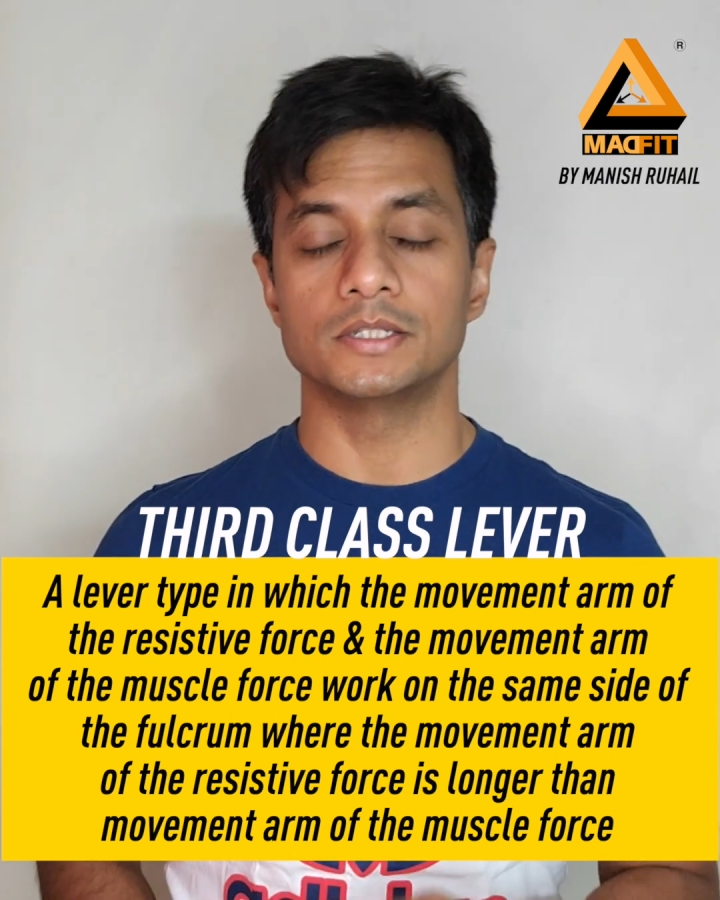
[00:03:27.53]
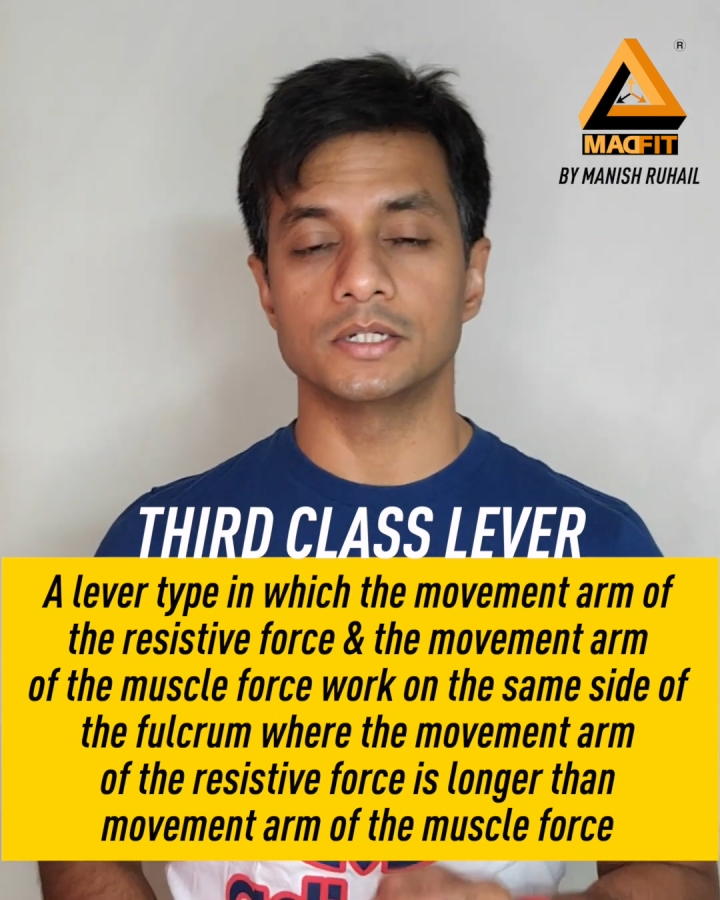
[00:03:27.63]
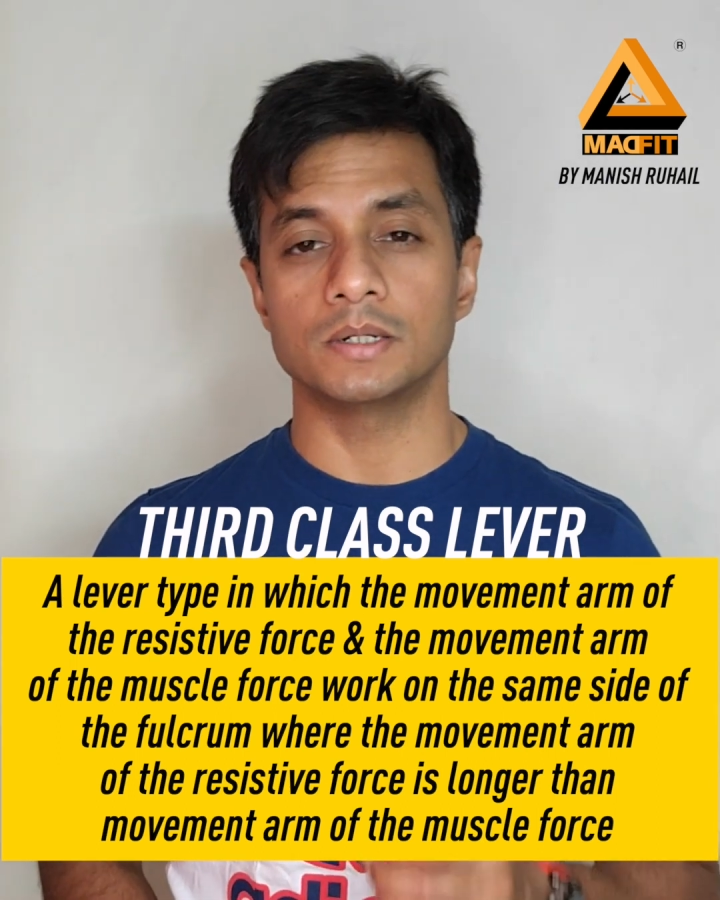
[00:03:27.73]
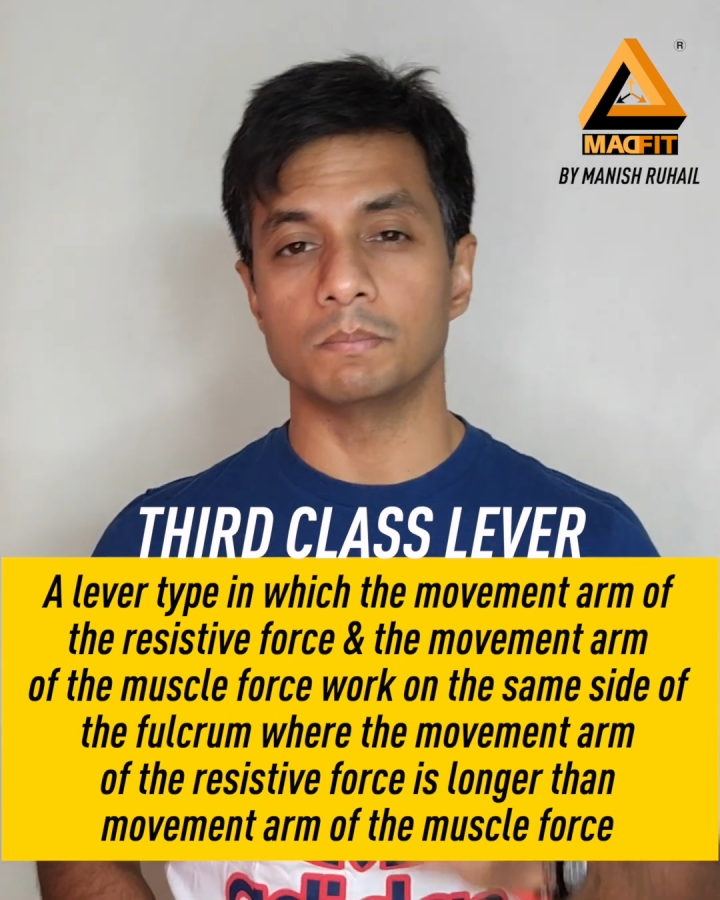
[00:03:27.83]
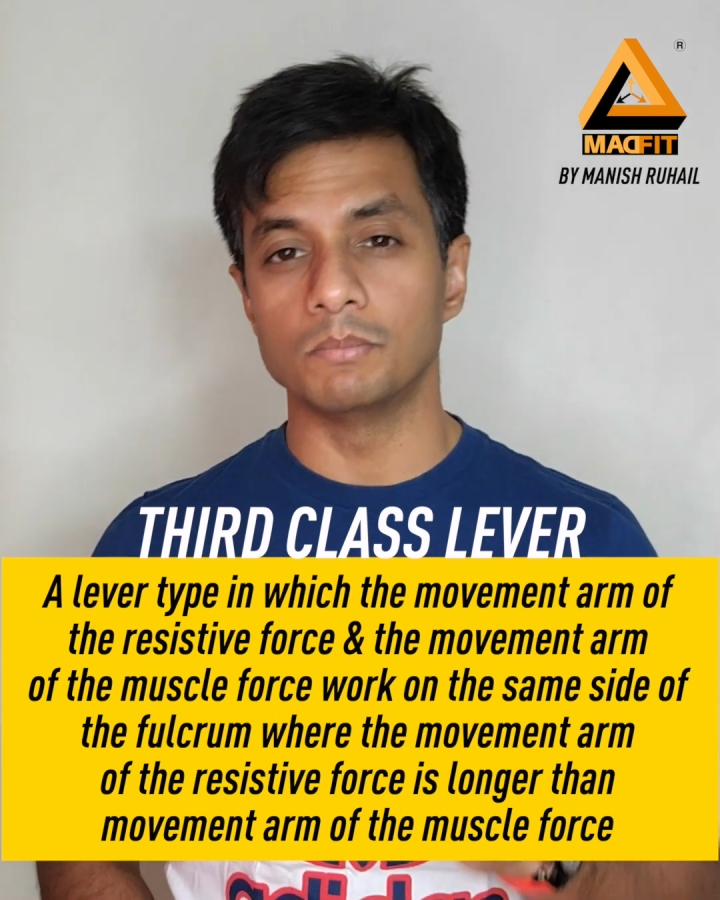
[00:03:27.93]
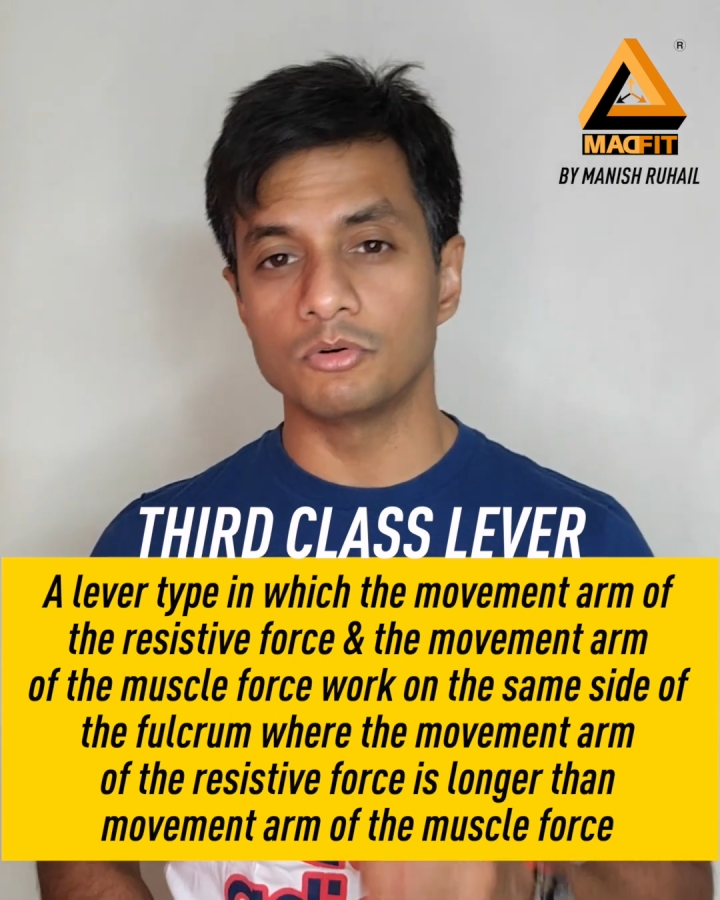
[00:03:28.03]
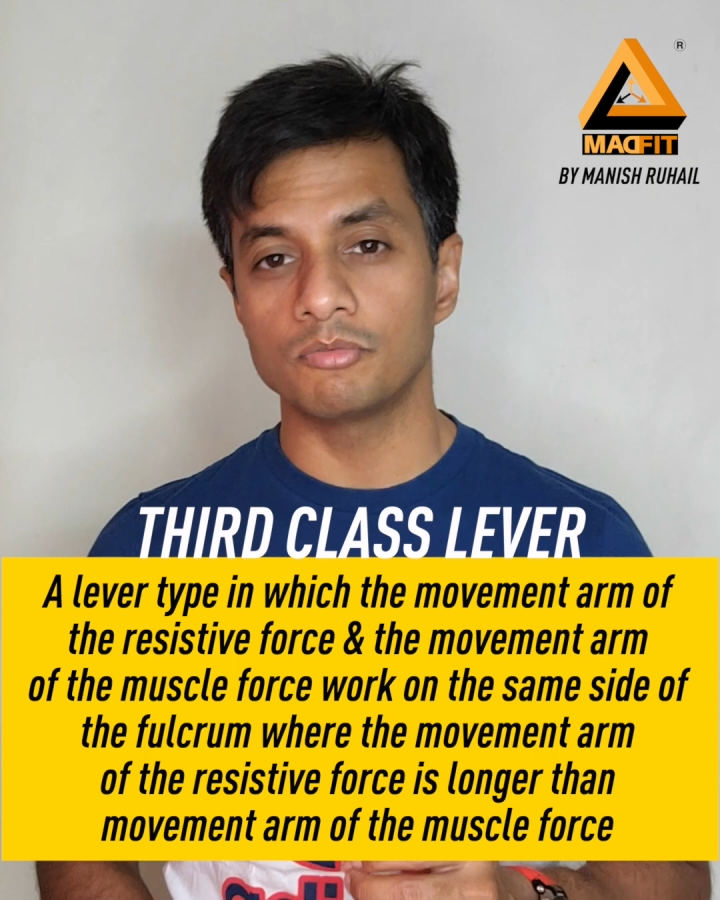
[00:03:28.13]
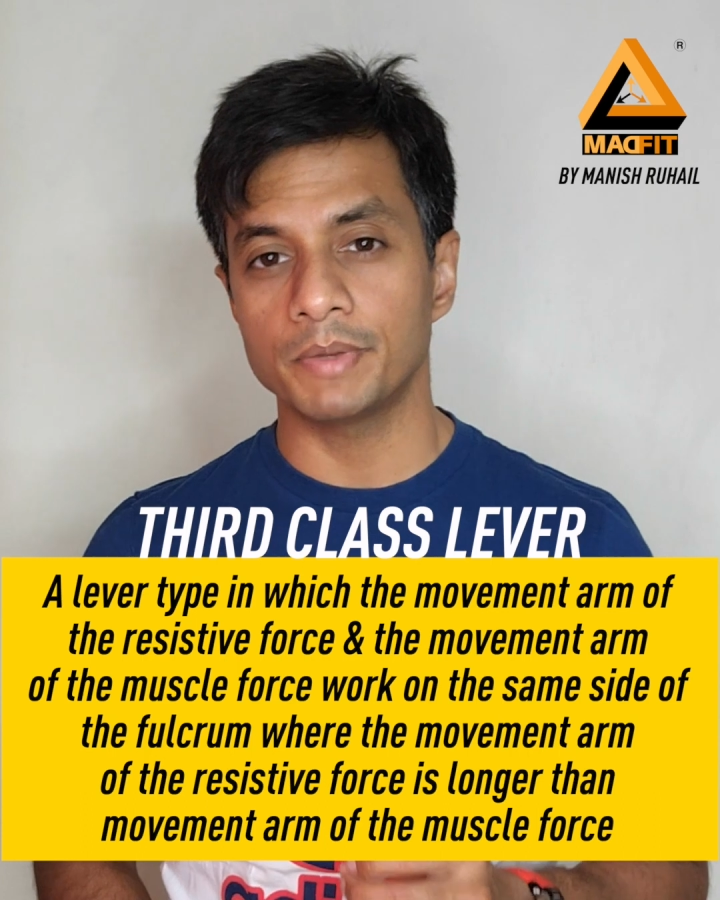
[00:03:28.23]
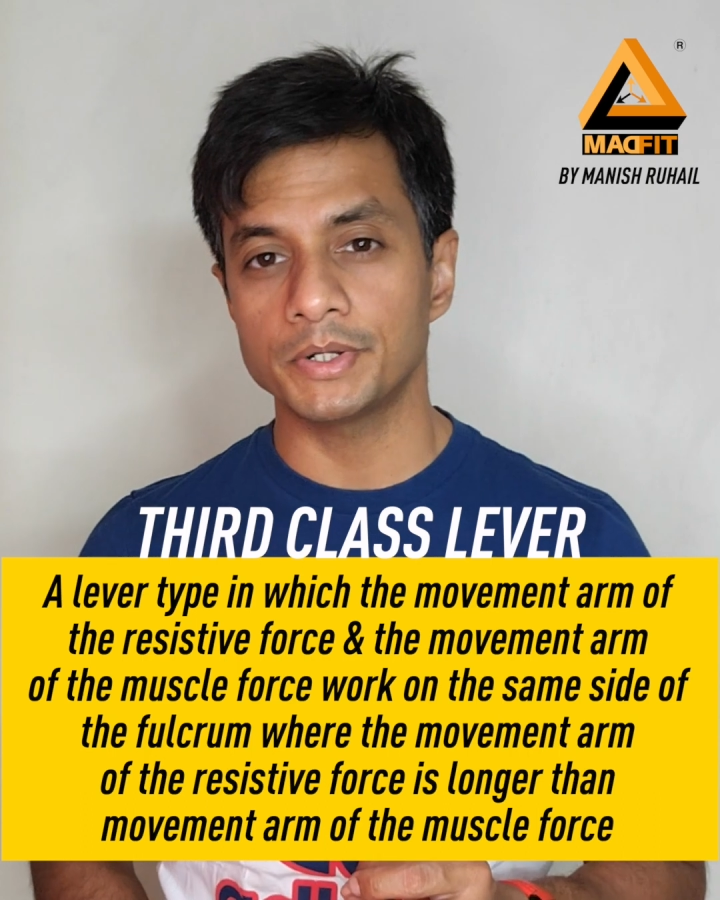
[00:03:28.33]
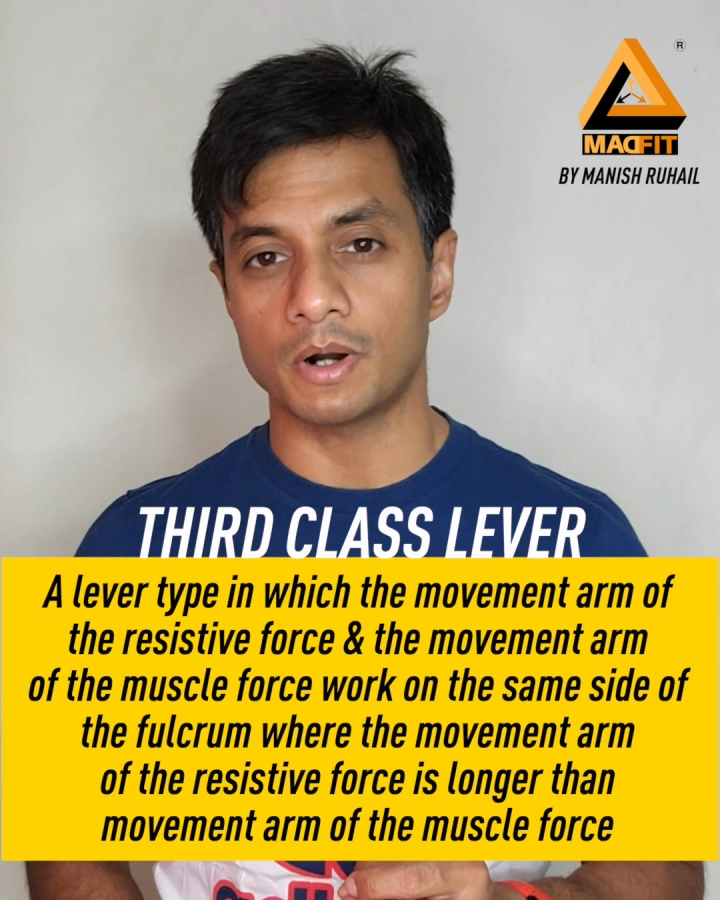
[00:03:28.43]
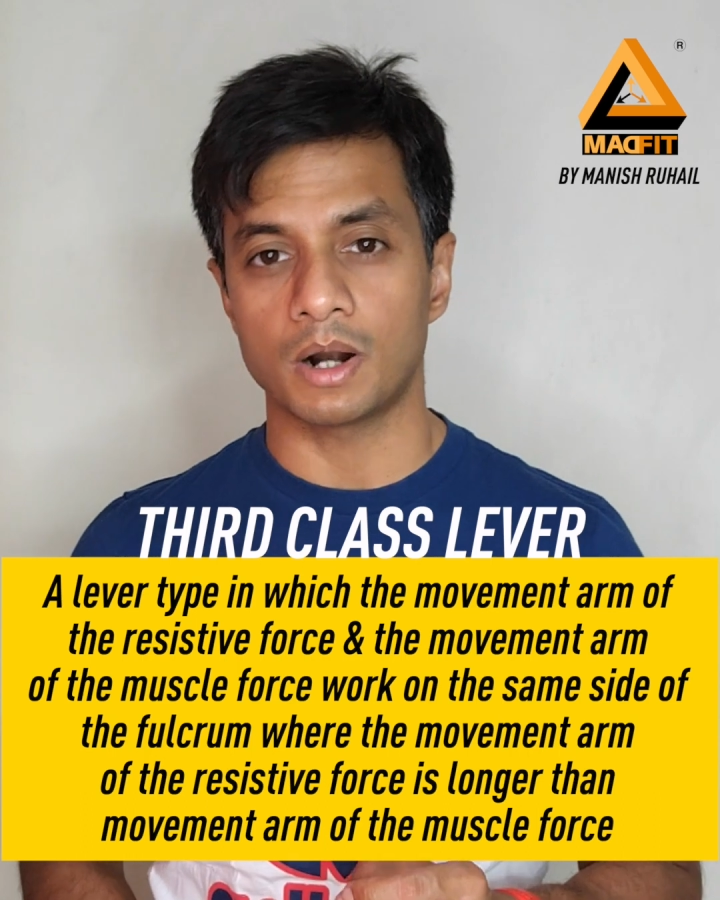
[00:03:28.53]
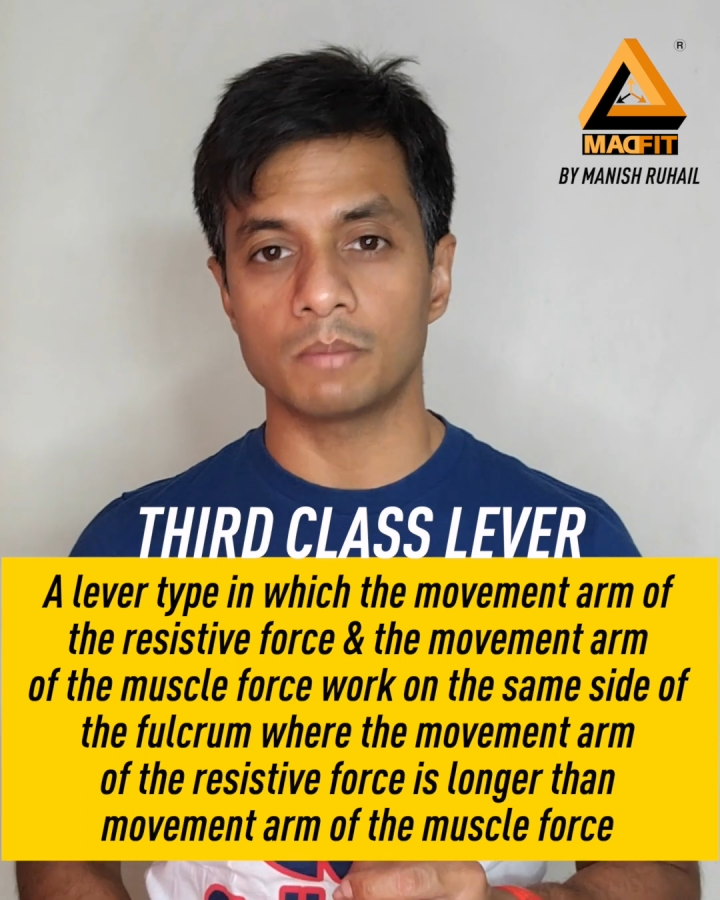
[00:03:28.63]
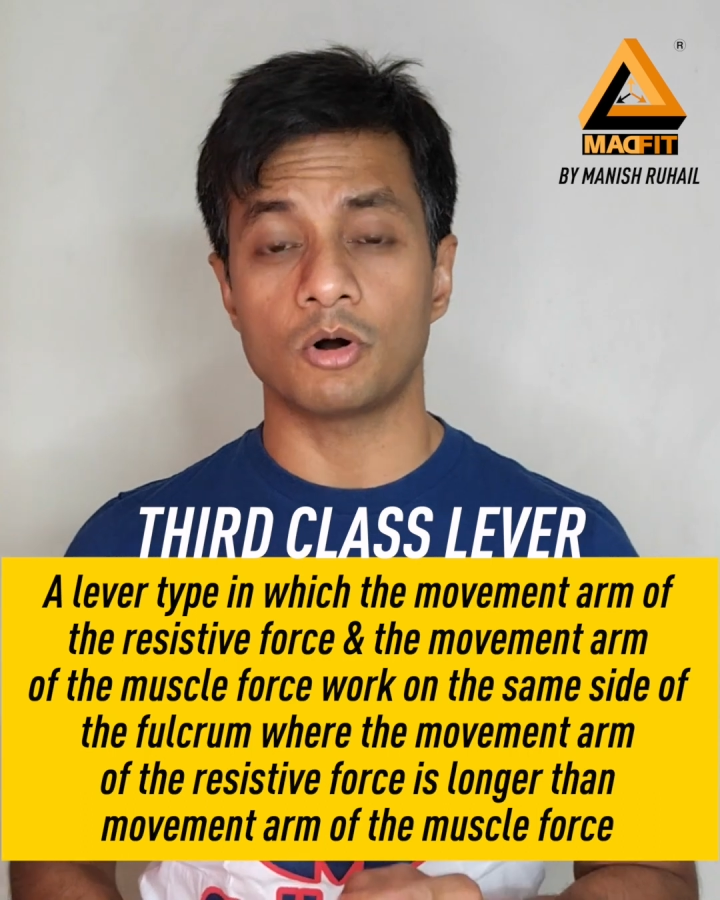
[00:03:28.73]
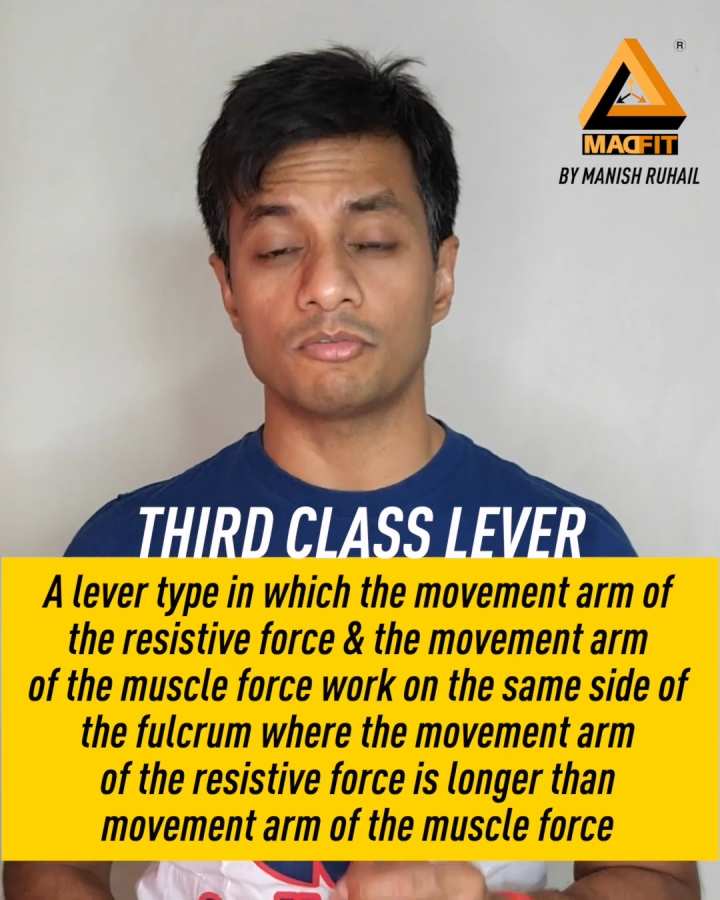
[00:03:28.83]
the movement arm